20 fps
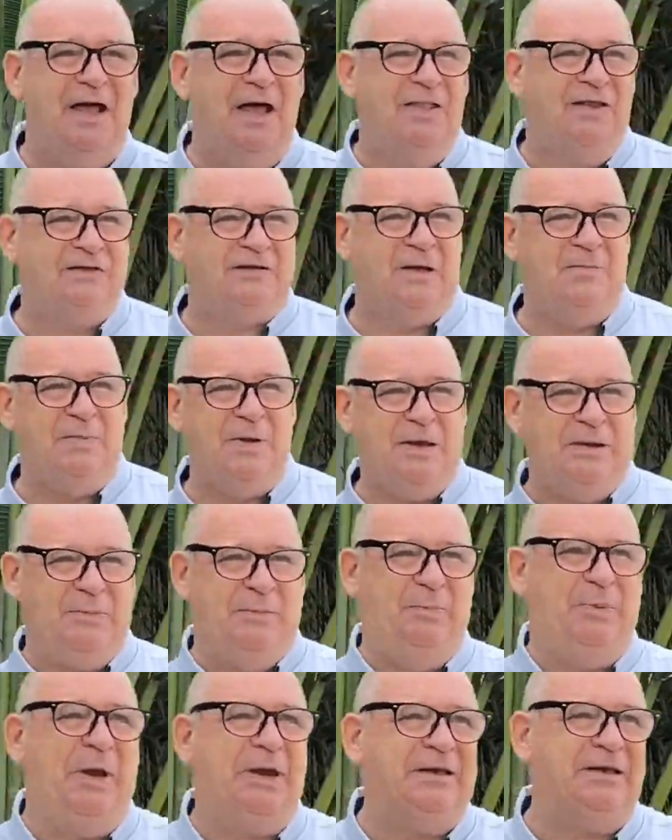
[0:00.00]
there's a big
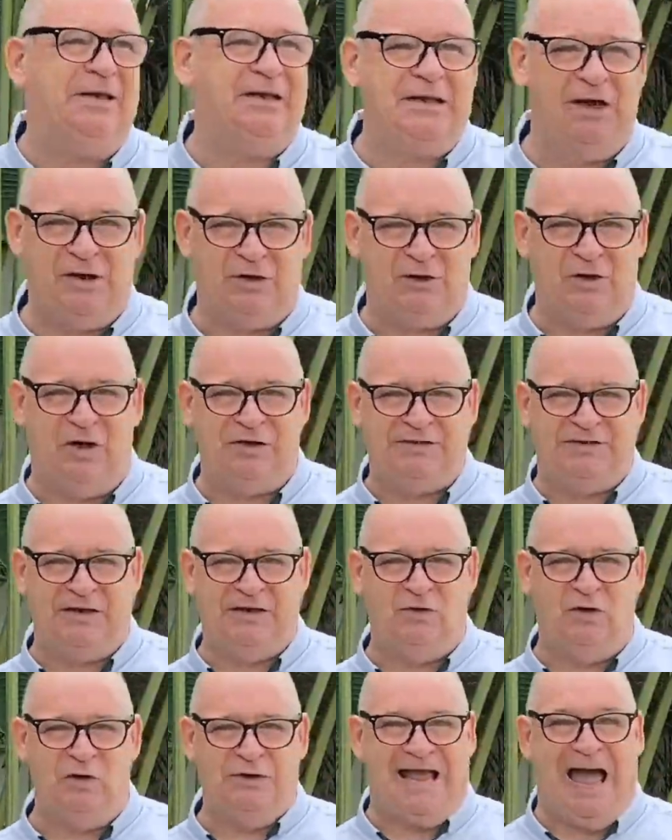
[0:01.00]
picnic across the
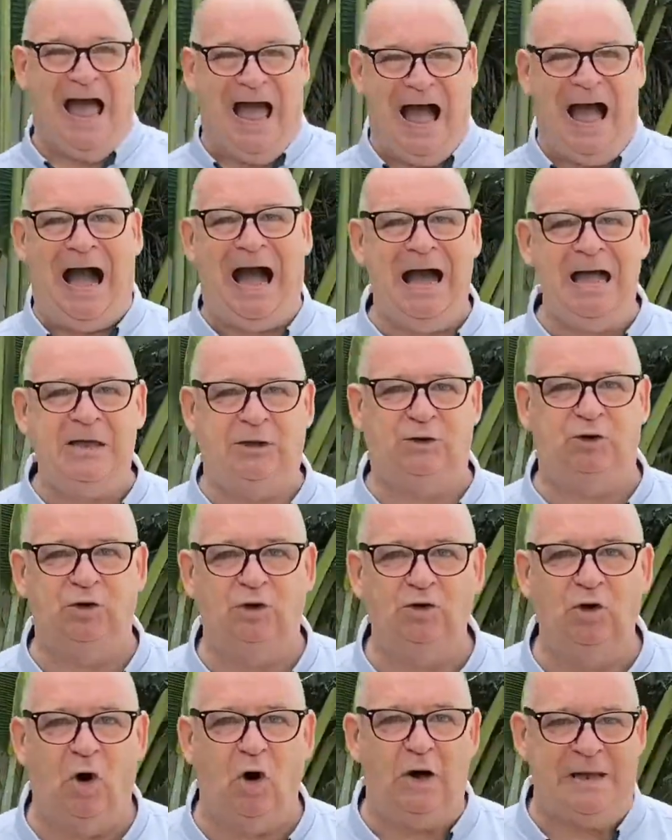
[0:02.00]
road, I could
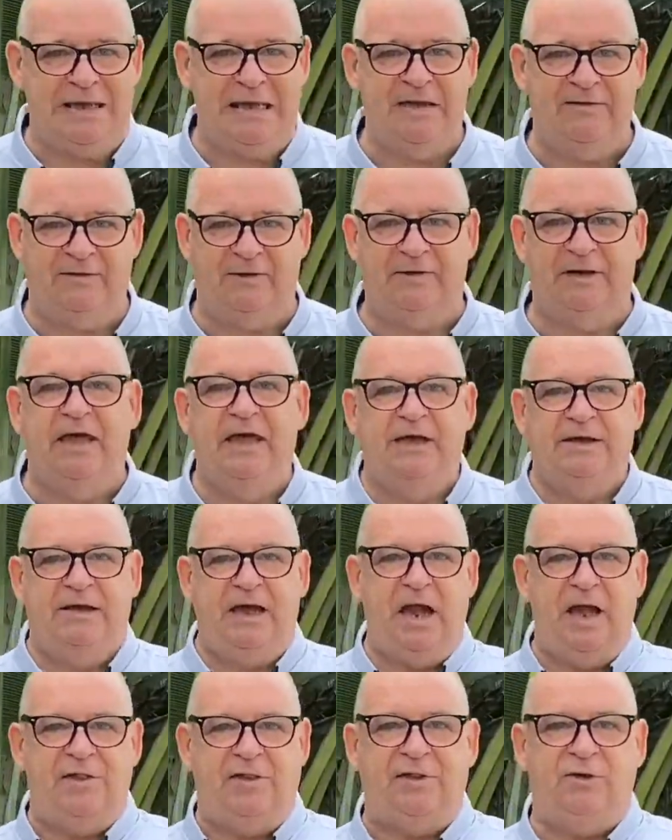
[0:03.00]
not even
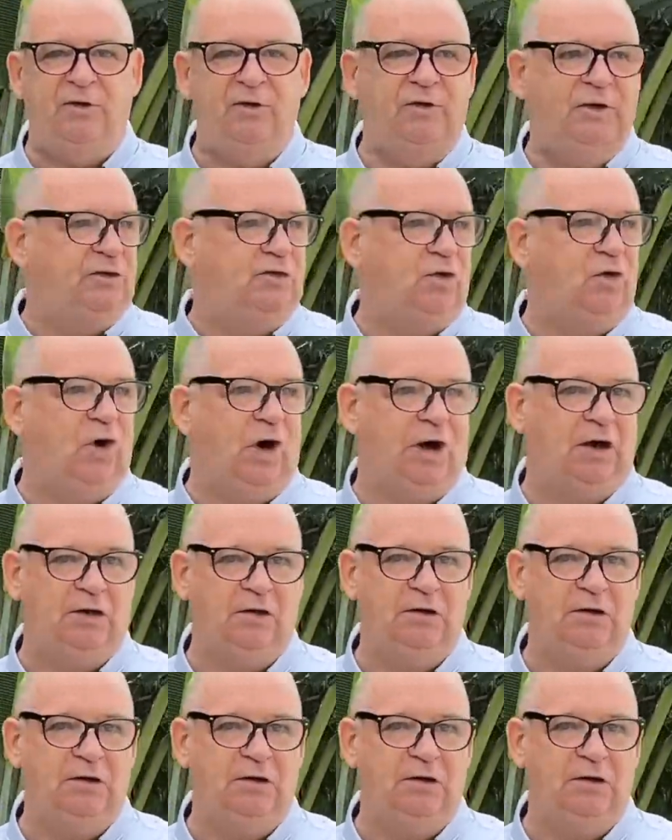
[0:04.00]
get through the door